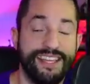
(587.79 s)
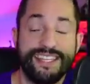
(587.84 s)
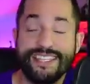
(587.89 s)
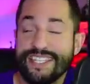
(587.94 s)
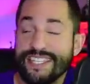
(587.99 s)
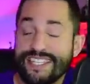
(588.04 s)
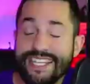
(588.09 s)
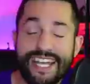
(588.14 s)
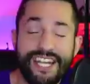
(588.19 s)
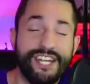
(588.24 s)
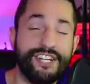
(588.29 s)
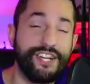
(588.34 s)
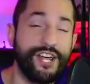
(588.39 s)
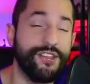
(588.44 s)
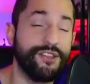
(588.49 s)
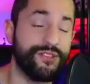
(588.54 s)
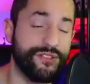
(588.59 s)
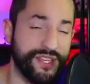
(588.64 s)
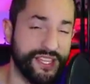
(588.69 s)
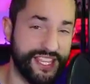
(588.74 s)
This is yet
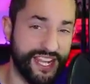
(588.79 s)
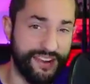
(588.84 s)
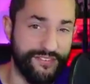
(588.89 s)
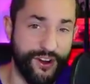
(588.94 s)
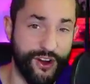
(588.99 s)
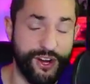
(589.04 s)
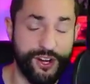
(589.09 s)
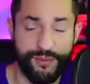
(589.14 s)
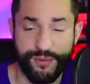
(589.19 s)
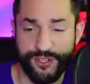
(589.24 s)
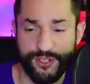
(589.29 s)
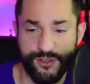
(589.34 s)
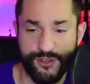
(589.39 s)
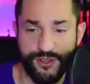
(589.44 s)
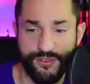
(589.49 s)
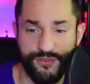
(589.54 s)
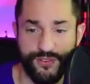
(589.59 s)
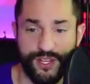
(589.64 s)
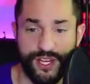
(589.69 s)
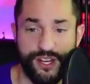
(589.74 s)
another thing that I've already been
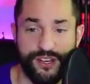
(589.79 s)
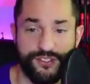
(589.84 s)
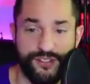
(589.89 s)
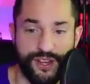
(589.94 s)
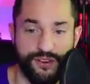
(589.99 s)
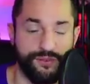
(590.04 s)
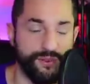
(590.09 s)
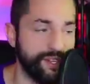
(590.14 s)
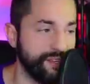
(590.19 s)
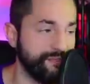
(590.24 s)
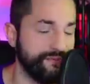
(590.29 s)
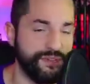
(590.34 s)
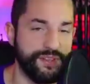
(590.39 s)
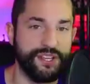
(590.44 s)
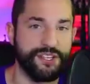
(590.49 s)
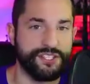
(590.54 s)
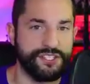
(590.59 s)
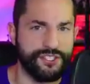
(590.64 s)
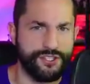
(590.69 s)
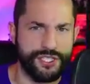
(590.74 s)
doing for years, so I really
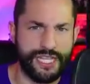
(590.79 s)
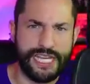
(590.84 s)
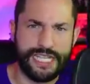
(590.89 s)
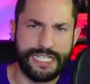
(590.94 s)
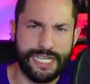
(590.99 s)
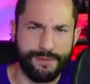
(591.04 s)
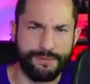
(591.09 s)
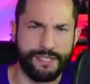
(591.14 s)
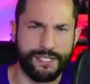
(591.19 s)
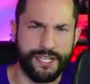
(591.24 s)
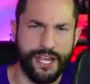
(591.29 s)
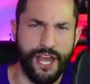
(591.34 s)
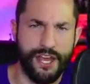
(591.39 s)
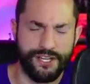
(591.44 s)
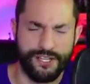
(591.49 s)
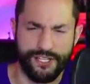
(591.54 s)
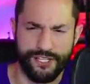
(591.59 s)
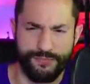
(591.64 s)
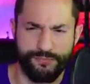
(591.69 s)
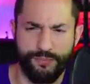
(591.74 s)
feel synced up to
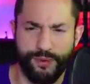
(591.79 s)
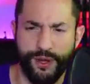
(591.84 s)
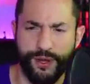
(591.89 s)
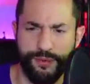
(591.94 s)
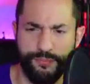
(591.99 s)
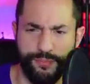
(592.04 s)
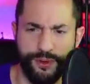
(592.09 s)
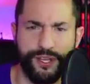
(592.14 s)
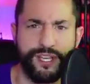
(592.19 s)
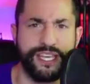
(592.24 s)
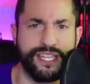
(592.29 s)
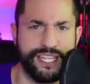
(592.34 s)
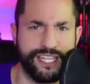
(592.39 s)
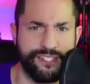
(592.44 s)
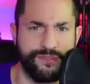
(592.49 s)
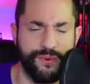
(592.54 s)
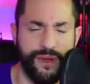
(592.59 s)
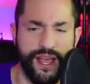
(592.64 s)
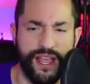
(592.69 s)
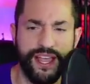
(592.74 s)
Tasha's book in
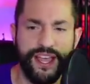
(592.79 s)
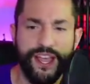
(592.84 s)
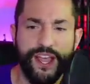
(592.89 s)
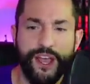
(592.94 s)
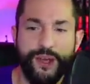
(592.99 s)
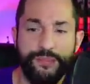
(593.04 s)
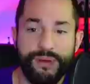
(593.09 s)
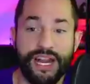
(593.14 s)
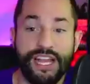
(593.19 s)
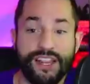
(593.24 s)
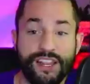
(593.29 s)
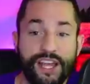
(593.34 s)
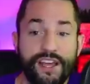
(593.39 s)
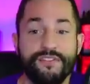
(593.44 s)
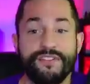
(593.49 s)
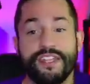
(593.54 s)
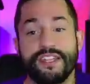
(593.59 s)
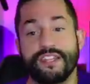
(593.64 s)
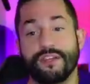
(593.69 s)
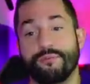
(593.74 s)
this way. But I
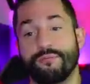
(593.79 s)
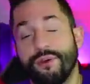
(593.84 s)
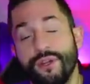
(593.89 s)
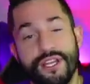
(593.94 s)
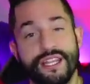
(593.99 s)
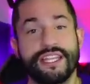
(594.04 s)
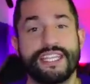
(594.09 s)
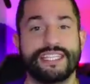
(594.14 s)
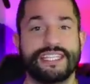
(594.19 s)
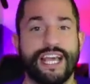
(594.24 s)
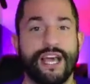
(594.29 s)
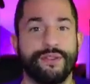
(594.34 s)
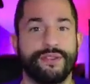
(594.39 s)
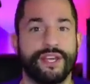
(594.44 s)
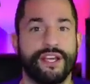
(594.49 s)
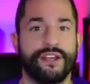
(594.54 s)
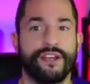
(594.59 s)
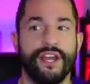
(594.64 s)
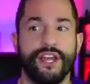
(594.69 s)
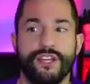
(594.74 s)
love that they're putting this
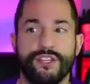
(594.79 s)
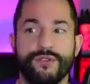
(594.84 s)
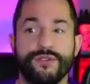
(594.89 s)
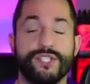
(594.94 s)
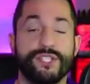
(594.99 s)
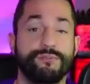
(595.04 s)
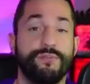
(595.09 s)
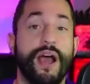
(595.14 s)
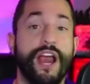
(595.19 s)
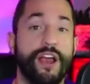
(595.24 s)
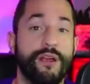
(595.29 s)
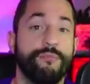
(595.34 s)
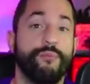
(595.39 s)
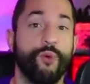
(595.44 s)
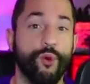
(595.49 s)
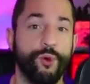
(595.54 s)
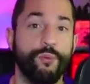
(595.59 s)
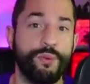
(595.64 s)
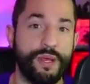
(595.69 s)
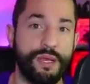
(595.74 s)
out there to inspire
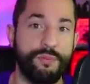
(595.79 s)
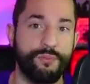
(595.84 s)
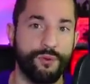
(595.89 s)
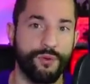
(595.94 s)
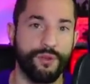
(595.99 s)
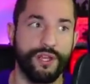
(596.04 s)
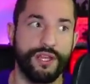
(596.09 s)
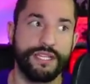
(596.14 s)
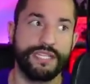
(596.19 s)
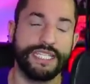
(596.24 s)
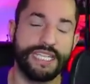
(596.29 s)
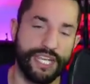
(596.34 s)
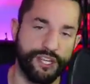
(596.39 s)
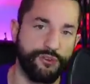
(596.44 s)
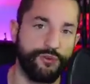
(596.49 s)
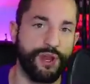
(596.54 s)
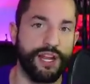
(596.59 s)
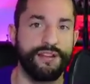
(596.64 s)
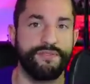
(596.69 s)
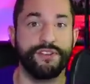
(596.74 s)
more people to
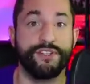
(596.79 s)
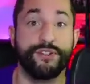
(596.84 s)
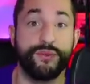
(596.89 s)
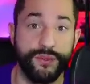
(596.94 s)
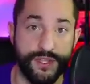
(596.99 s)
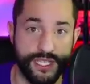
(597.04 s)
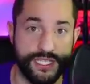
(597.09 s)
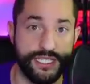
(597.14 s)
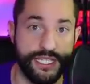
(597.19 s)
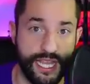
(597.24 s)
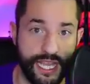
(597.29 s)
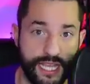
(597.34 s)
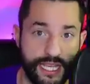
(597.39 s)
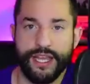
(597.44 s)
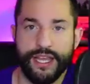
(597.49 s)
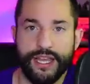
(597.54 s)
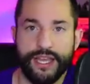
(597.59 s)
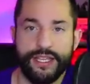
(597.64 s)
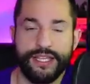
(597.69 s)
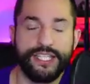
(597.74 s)
get creative and do this thing.
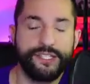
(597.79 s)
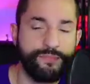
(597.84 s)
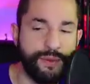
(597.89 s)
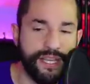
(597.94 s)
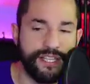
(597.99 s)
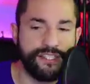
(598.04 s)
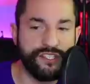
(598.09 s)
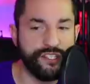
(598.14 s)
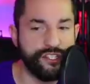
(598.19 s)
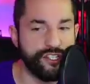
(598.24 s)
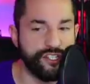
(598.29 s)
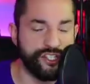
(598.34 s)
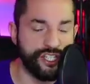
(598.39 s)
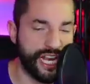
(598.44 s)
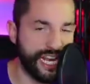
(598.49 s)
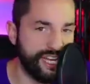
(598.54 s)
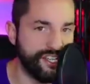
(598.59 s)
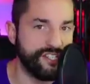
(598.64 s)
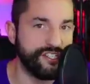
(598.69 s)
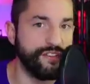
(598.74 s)
This basically just
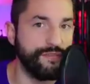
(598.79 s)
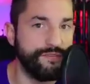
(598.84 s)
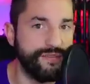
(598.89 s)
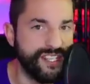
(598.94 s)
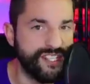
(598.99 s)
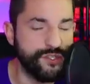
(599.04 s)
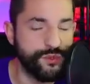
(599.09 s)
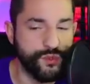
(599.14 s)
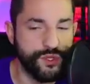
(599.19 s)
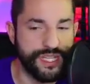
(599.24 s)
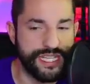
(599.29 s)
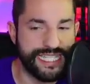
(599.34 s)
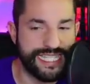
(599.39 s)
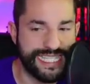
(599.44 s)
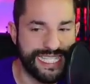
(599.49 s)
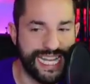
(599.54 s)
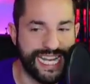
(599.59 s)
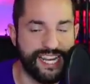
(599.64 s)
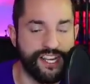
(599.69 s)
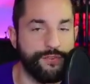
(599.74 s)
changes the visual
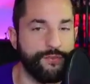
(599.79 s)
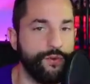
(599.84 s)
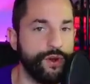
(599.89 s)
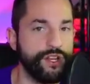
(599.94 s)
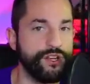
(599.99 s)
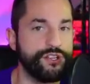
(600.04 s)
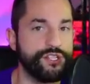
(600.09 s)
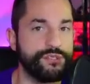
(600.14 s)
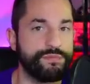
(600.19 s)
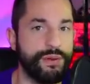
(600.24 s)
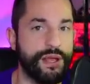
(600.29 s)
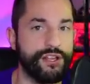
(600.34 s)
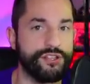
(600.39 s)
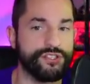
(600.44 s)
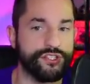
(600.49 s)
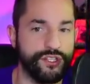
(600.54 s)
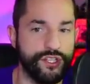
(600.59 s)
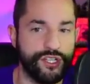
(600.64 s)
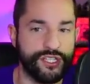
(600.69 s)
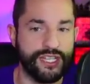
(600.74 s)
aesthetic of what your
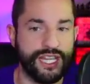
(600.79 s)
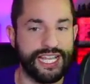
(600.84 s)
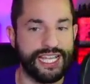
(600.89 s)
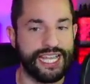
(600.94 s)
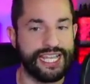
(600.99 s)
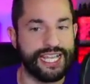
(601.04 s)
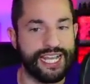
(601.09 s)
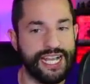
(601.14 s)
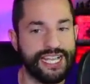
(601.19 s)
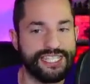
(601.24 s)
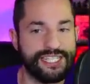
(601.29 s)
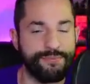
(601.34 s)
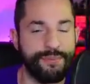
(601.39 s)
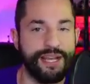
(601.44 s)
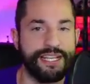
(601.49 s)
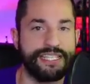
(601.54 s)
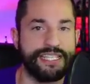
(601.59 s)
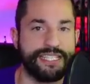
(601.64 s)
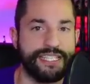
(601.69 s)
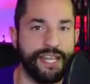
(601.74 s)
spells look like and
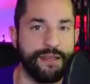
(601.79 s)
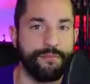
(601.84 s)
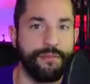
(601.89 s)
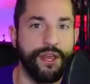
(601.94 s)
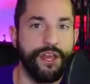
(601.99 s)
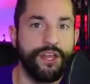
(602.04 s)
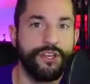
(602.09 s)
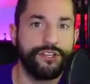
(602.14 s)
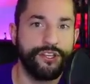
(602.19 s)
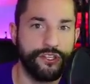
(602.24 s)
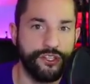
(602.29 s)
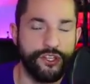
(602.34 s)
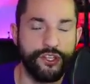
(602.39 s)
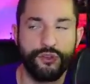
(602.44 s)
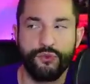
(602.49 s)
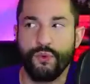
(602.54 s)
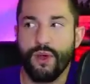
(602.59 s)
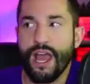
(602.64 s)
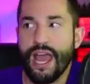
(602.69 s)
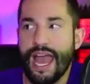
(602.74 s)
customizes them to
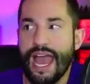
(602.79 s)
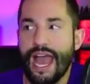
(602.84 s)
you.